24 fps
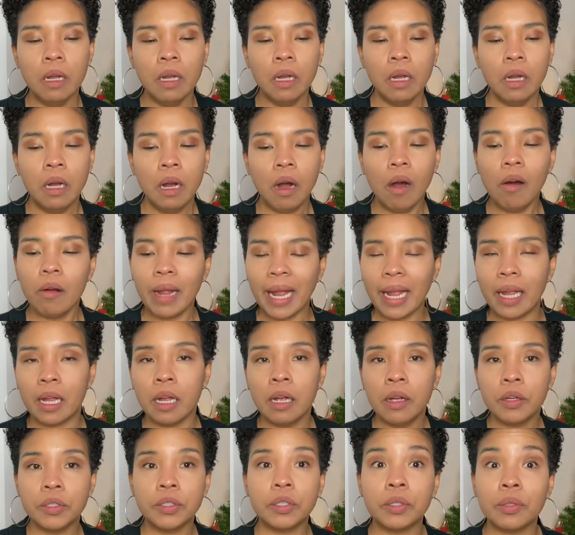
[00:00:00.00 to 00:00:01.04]
Okay,
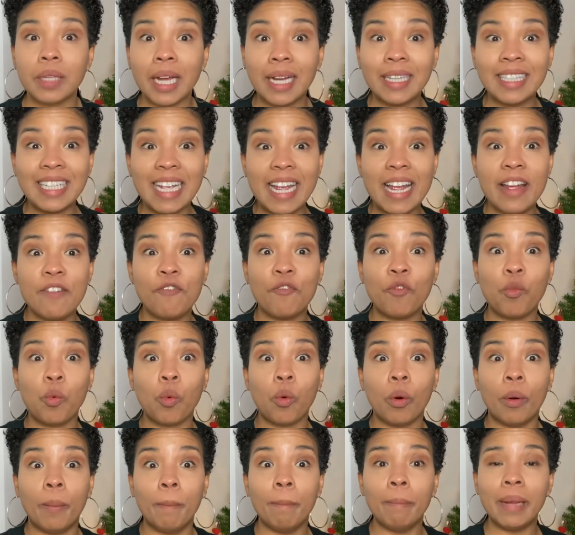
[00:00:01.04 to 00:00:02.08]
so that's it
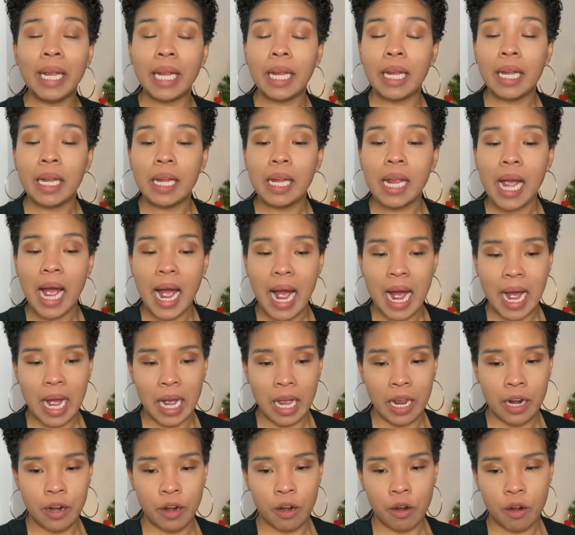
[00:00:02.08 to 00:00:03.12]
for me
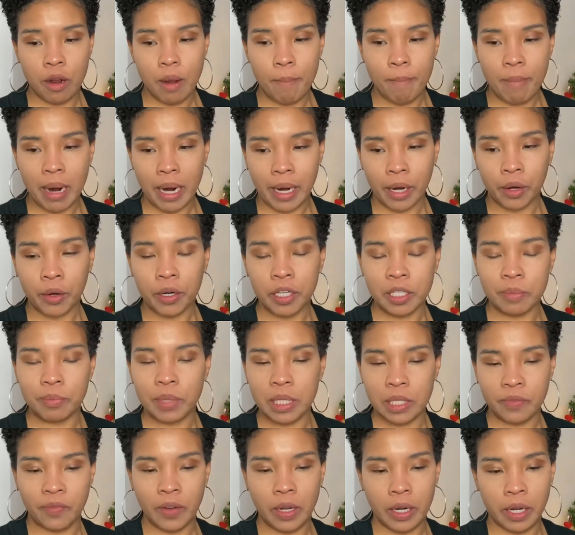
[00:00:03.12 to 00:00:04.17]
and my
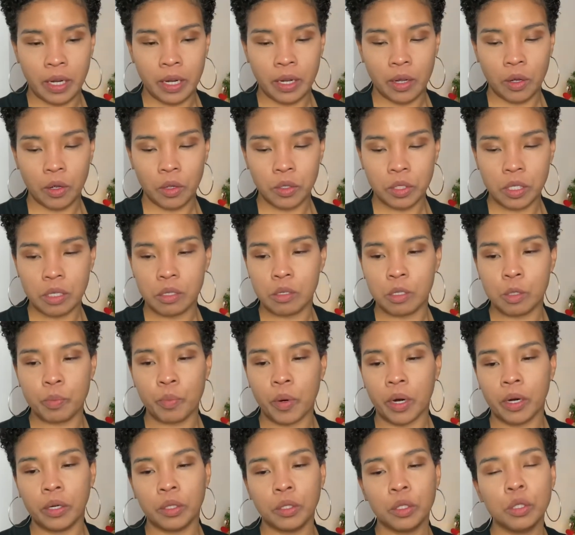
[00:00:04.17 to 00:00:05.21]
Christmas videos. This is
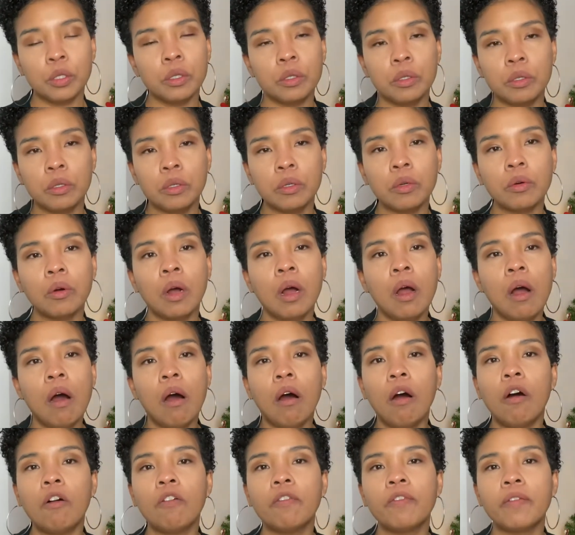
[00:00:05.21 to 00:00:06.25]
part 2.
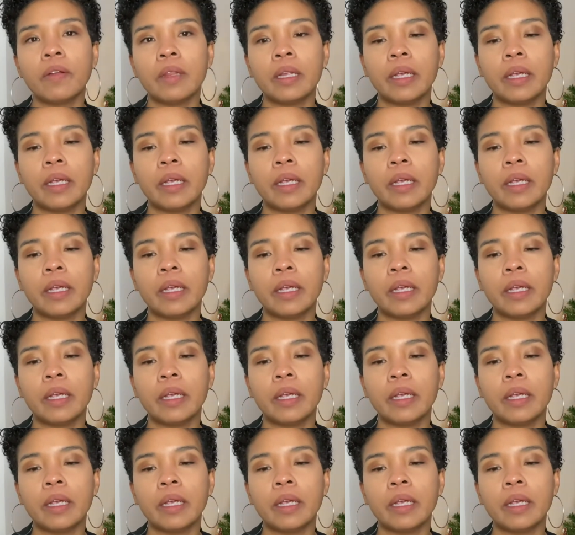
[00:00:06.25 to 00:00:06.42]
Hopefully